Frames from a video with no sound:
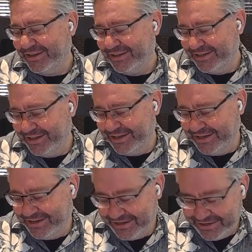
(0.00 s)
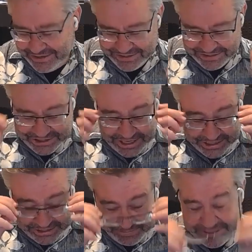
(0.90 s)
the
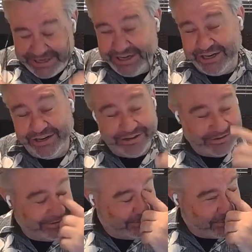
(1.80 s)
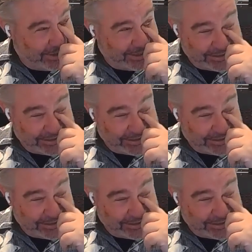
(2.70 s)
Chat GPT of the world.